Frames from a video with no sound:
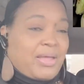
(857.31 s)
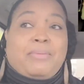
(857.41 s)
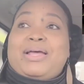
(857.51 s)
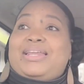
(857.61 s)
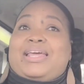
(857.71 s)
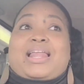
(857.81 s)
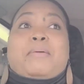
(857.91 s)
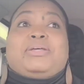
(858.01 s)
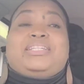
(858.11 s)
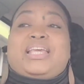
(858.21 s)
How about that?
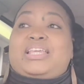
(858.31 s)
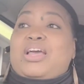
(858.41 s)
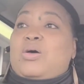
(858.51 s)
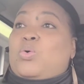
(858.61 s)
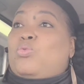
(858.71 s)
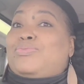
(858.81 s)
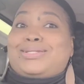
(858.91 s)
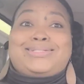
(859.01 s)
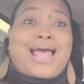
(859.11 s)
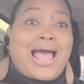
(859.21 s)
I'm gonna take y'all over
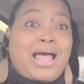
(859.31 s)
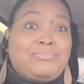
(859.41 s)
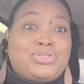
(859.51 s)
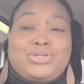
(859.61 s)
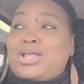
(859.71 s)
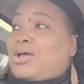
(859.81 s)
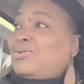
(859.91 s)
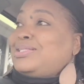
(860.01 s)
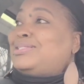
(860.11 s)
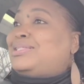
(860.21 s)
the top so y'all
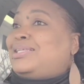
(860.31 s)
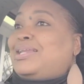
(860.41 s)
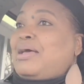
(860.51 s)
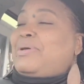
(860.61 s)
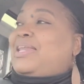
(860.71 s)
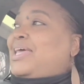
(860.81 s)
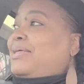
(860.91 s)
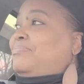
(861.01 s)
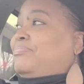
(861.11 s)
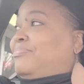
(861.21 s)
can see it. How about that?
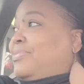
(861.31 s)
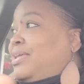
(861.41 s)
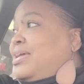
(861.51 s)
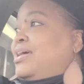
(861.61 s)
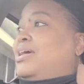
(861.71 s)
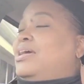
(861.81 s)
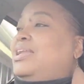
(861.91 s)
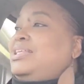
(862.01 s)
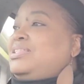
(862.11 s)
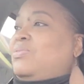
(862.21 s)

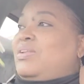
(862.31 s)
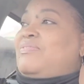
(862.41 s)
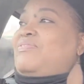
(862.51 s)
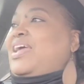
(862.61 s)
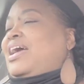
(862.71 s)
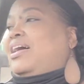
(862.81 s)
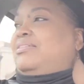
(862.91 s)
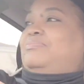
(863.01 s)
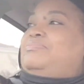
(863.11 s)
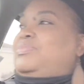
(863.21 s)
That's only fair.
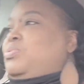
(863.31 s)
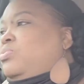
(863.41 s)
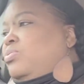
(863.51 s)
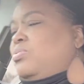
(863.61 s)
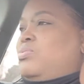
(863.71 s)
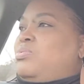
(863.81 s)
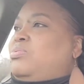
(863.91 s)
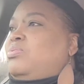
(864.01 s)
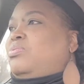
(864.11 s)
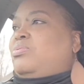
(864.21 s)
Ooh,
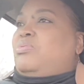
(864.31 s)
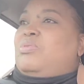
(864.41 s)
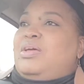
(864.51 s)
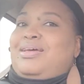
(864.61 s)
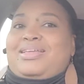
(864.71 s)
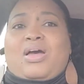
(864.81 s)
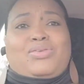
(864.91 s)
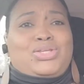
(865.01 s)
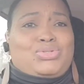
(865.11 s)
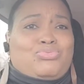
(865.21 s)
ooh, ooh.
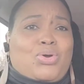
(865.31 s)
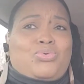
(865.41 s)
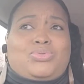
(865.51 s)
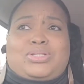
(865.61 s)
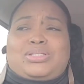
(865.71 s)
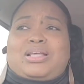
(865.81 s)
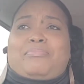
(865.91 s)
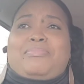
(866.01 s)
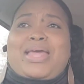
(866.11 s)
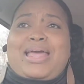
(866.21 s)
Y'all, these roads are
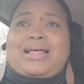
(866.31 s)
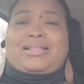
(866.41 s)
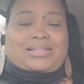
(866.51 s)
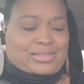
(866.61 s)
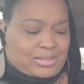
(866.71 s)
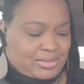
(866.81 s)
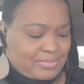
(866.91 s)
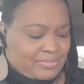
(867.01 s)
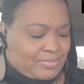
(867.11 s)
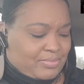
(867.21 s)
something else.
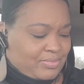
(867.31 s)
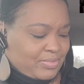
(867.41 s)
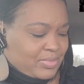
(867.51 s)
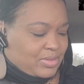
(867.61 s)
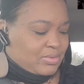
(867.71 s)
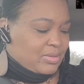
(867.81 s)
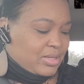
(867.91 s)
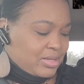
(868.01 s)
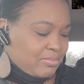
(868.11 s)
Okay.